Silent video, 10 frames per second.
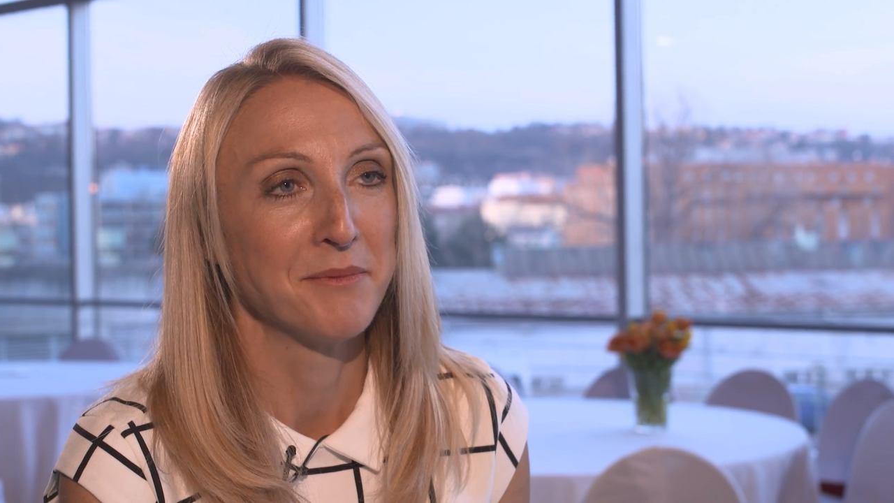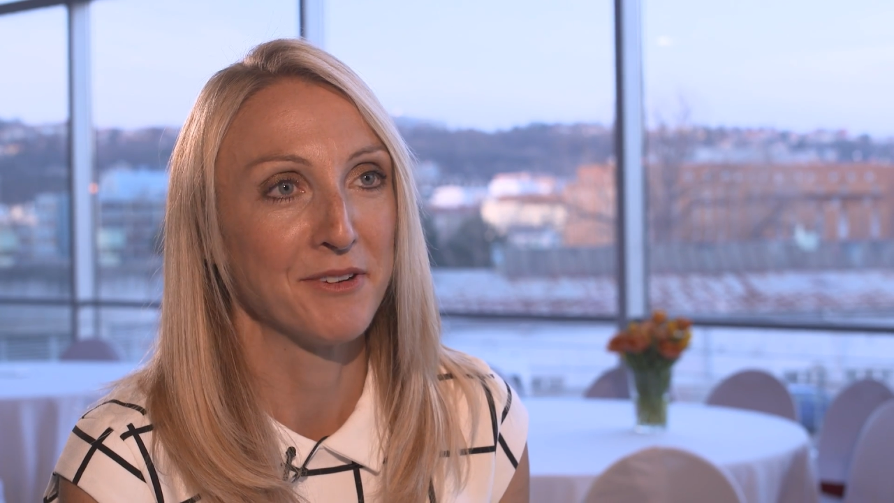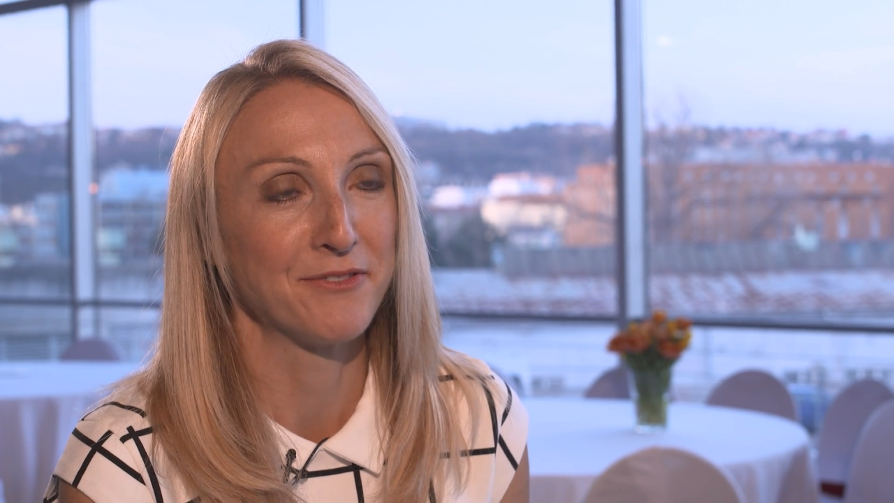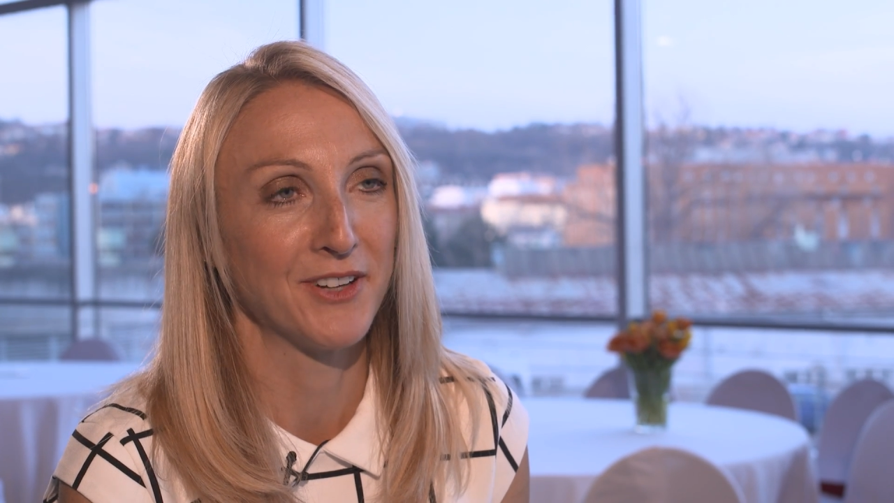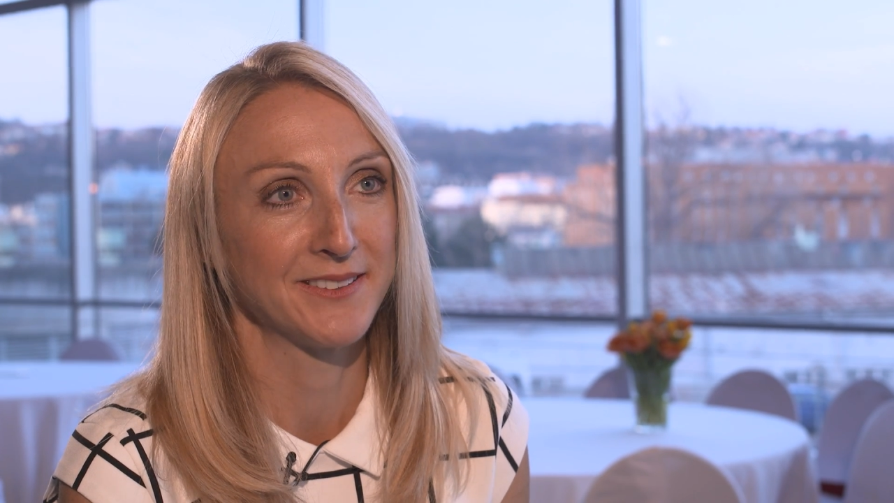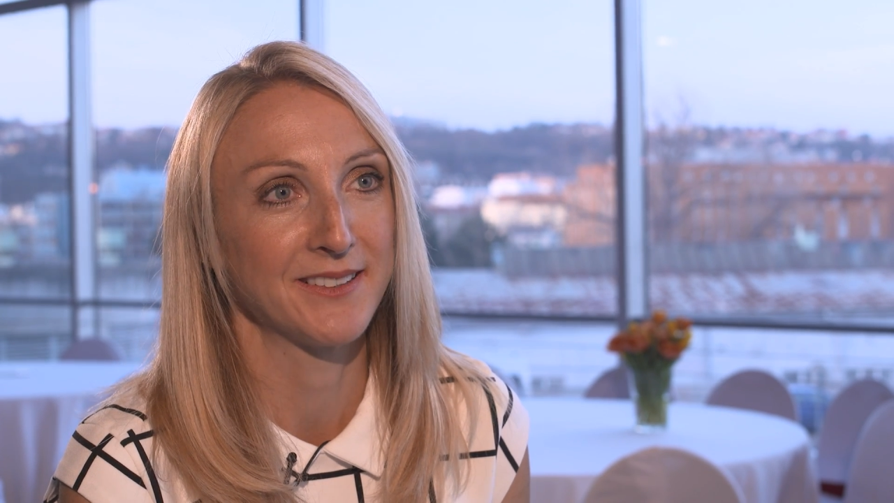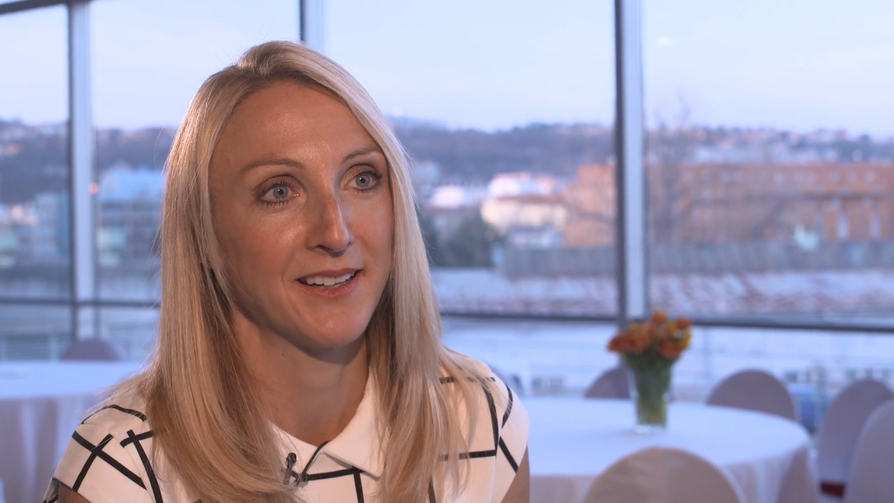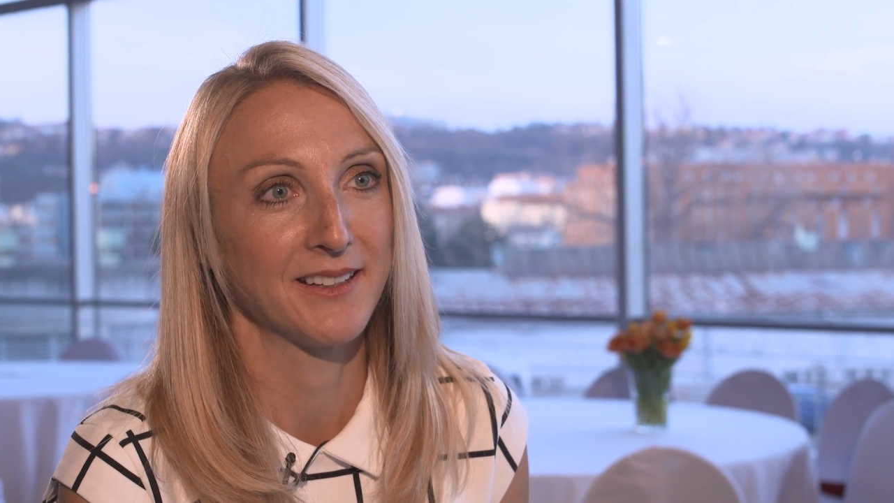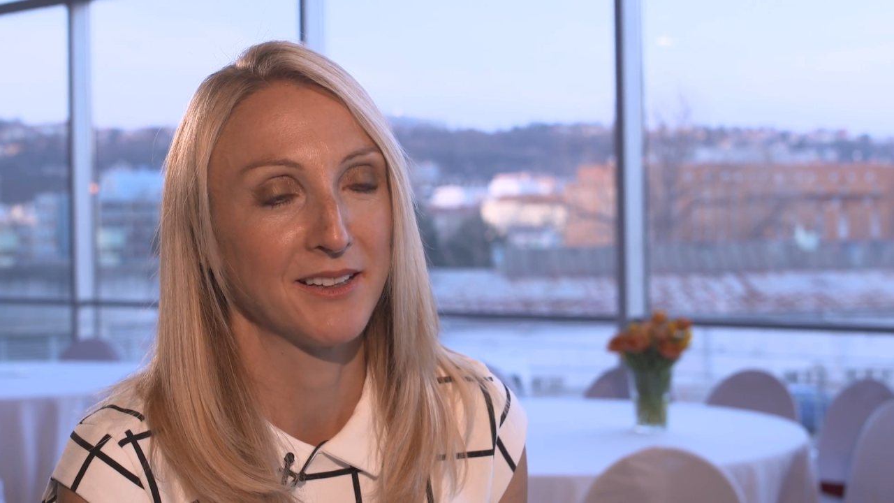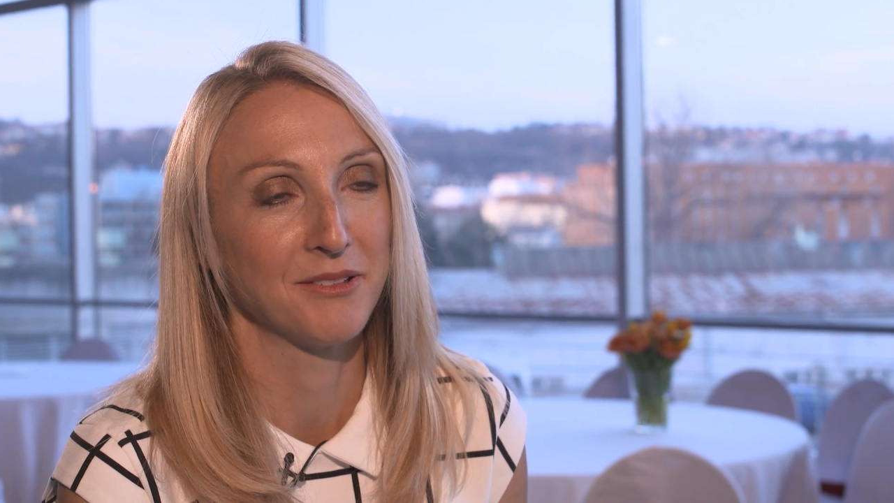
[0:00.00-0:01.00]
My first
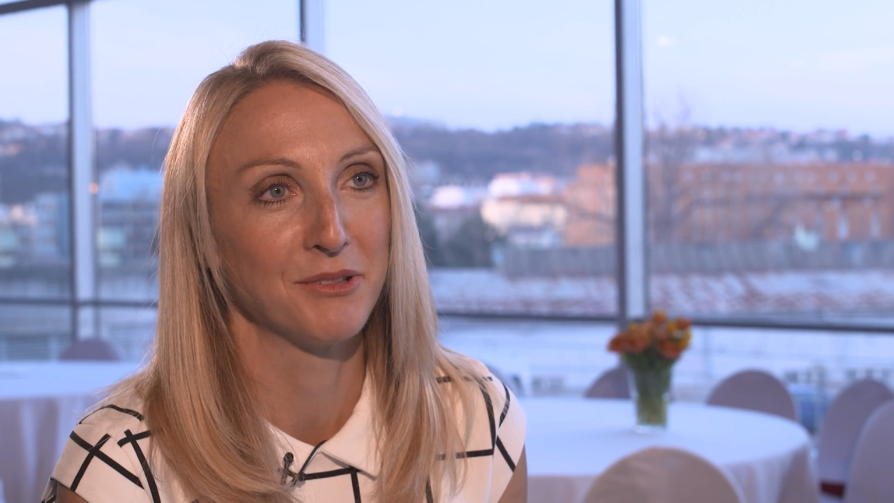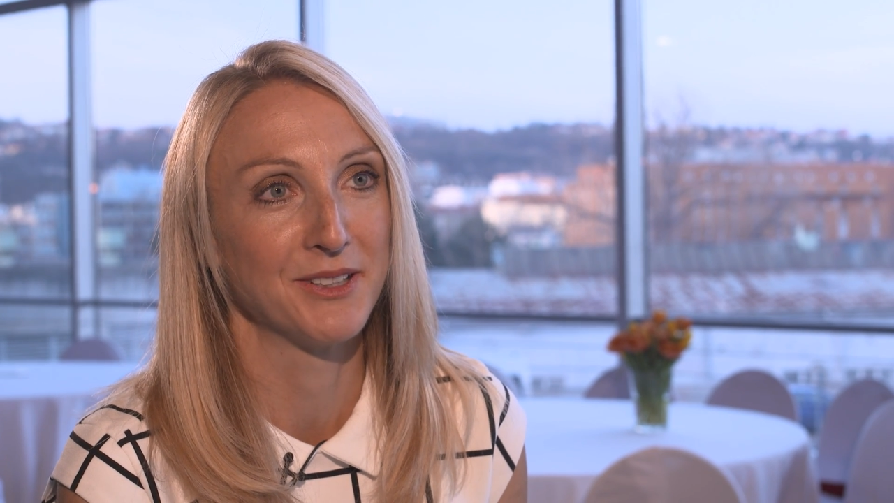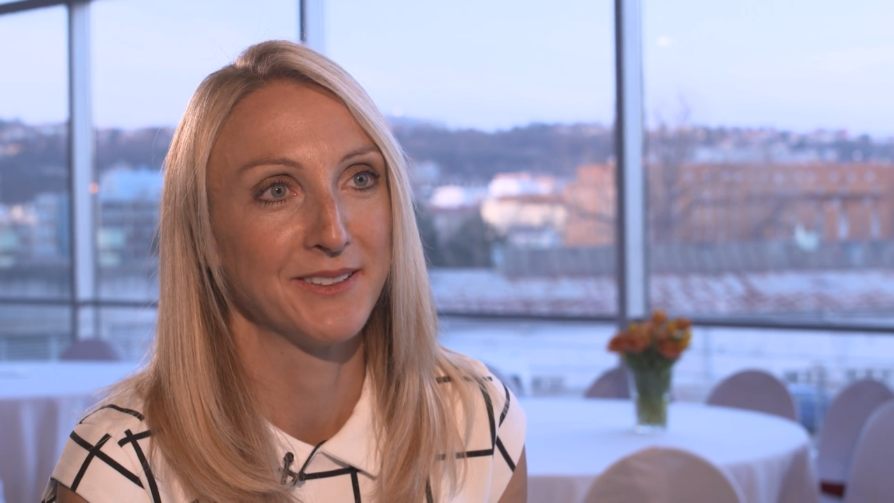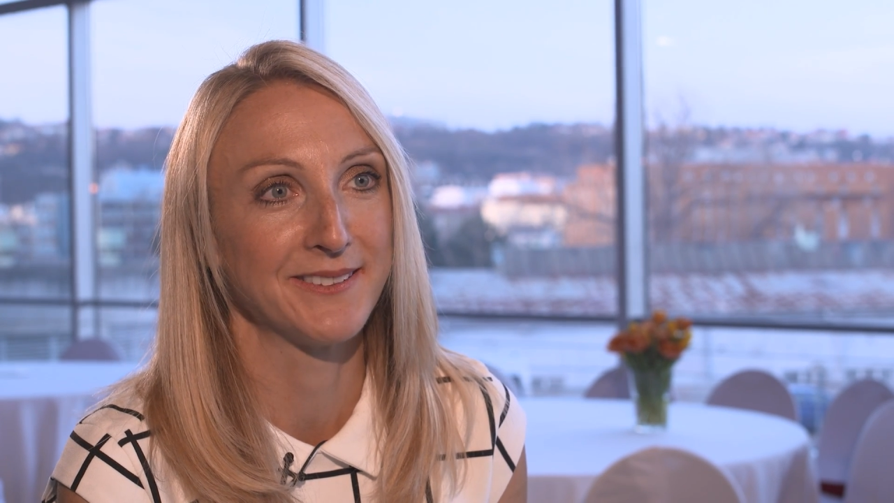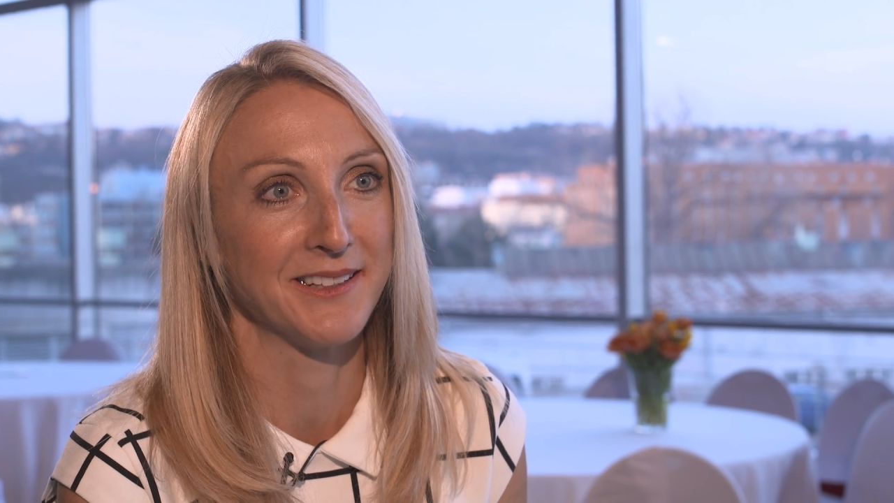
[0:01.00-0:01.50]
title was